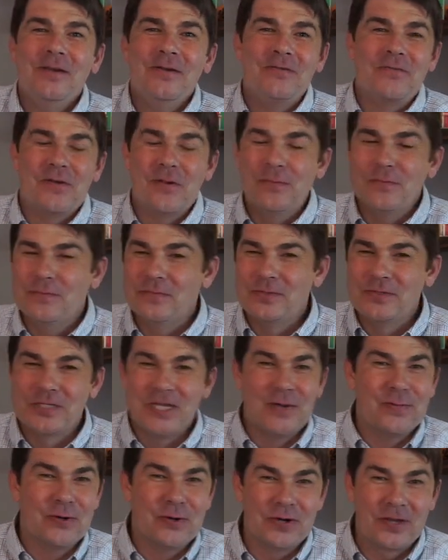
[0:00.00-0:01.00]
From
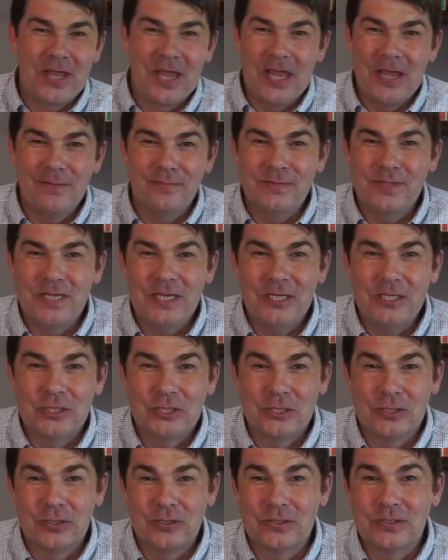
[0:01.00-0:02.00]
summer camp
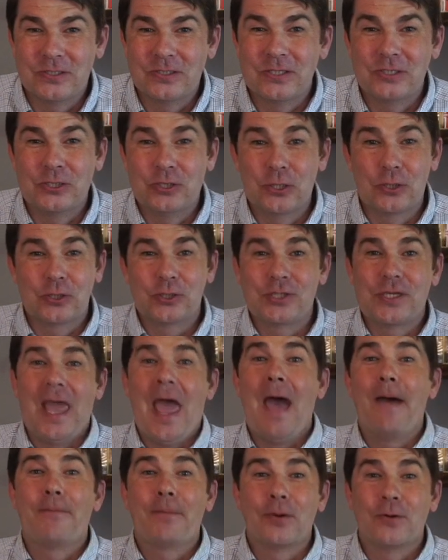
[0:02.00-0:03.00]
t-shirts to church
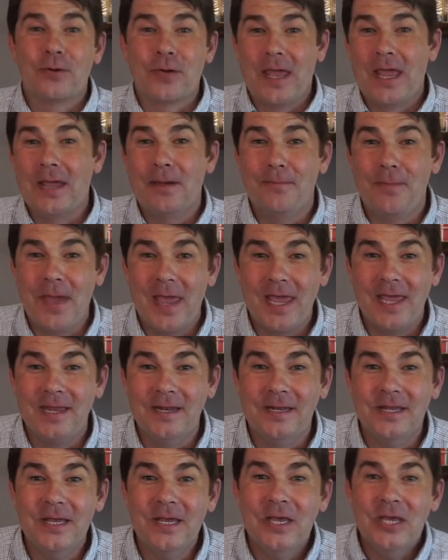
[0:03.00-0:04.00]
capital
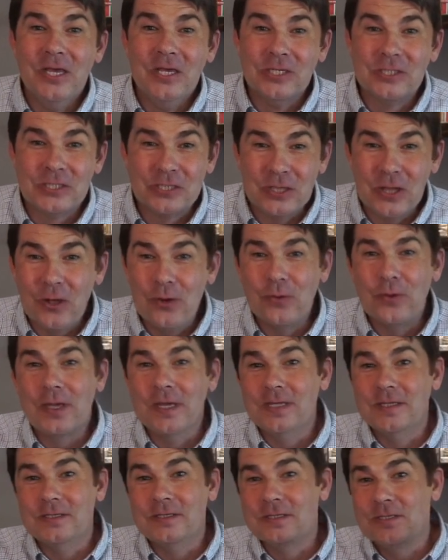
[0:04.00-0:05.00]
campaign
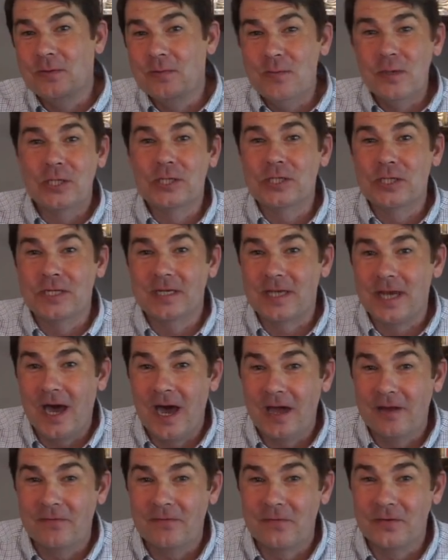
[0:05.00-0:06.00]
slogans to mission
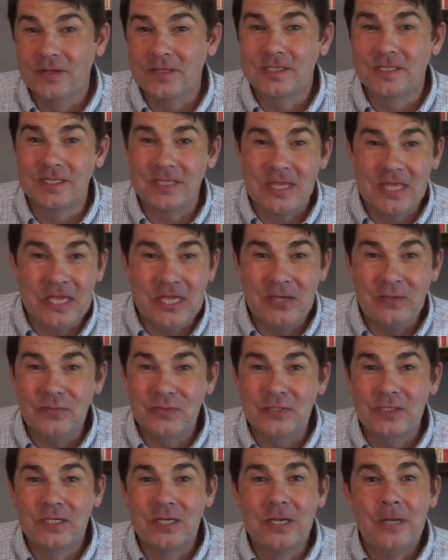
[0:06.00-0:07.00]
conference
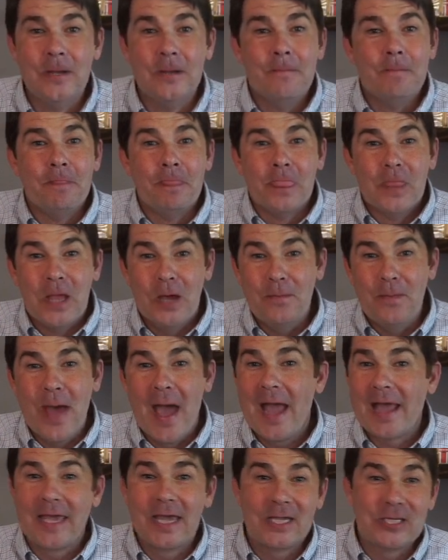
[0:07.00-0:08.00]
themes,
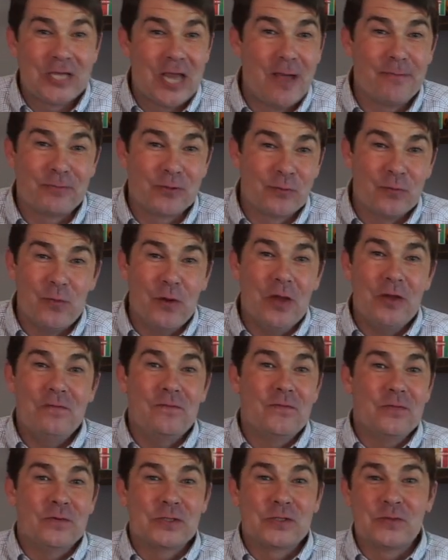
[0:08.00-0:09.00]
Habakkuk chapter
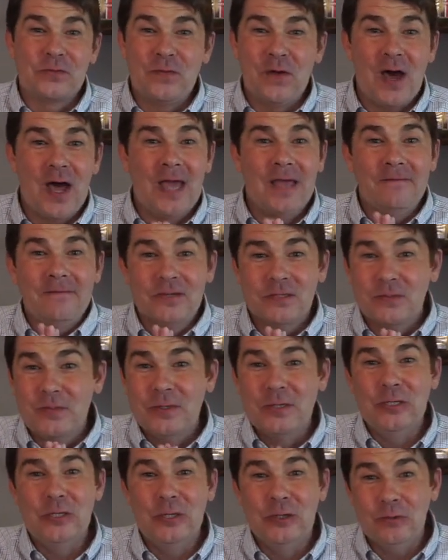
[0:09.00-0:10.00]
1, verse 5 has
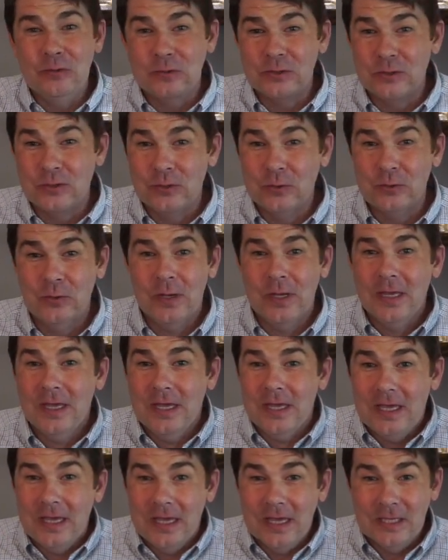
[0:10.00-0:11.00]
been used to
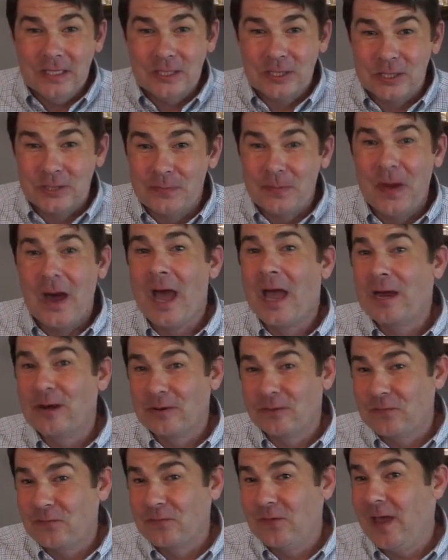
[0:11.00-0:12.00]

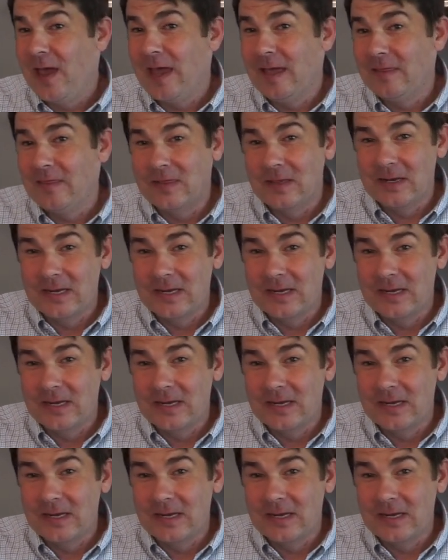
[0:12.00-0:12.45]
inspire faith